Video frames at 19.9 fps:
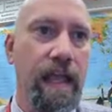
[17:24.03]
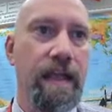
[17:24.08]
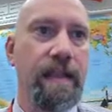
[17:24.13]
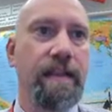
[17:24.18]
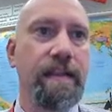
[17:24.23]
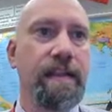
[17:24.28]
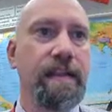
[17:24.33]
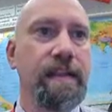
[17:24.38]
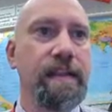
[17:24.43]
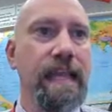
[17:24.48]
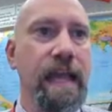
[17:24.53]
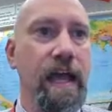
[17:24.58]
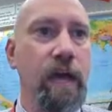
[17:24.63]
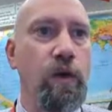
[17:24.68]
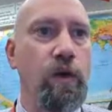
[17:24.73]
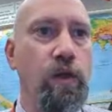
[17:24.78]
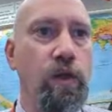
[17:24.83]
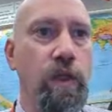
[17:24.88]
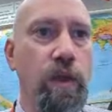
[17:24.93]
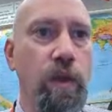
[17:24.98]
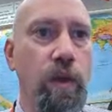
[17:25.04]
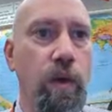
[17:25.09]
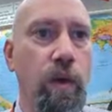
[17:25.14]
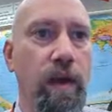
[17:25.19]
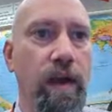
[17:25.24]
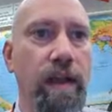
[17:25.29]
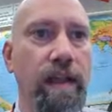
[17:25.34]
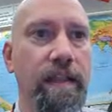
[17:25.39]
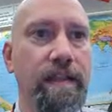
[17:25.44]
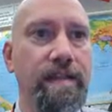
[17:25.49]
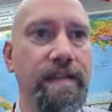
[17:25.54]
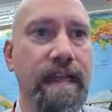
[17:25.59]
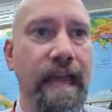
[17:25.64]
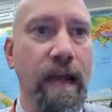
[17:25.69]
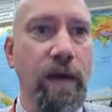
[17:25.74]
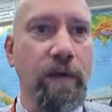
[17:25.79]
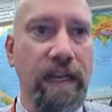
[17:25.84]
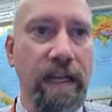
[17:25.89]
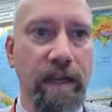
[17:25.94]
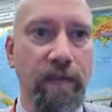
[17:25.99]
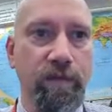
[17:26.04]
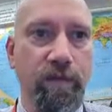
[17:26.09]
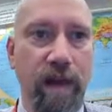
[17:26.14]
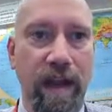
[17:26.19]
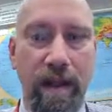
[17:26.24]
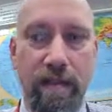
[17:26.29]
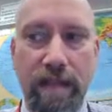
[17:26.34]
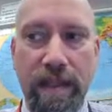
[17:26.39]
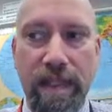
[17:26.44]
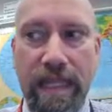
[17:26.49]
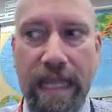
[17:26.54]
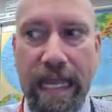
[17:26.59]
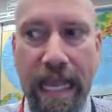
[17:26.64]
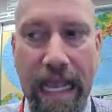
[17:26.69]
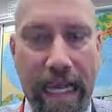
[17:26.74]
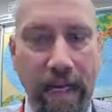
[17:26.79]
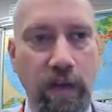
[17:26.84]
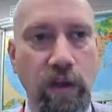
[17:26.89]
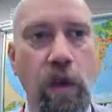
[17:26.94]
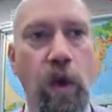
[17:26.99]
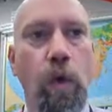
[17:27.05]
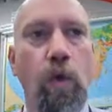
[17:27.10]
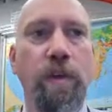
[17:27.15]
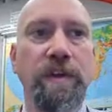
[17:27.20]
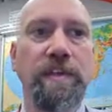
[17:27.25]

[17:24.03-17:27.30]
And now the URL is now needed for MLA 8,